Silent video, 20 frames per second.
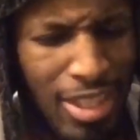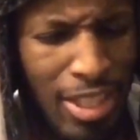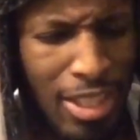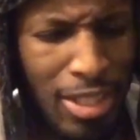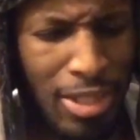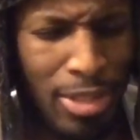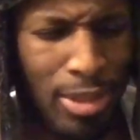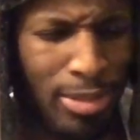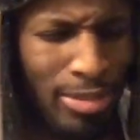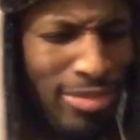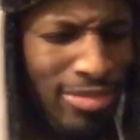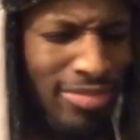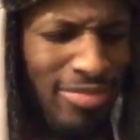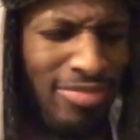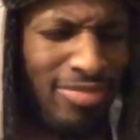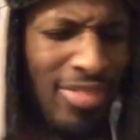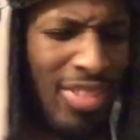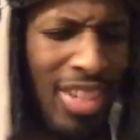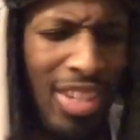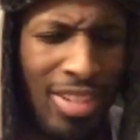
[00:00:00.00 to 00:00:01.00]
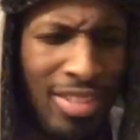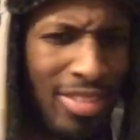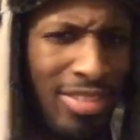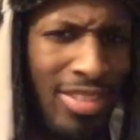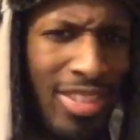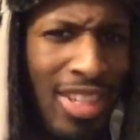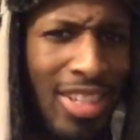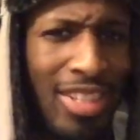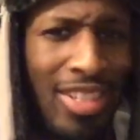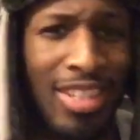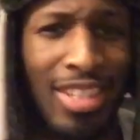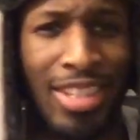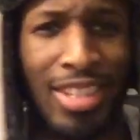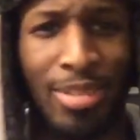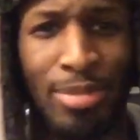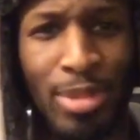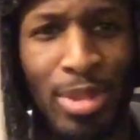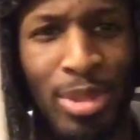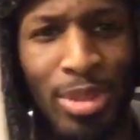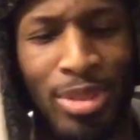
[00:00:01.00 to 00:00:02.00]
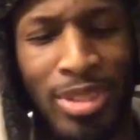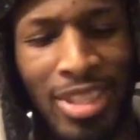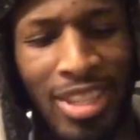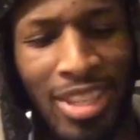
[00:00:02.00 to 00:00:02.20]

Diesel. I don't like seeing them two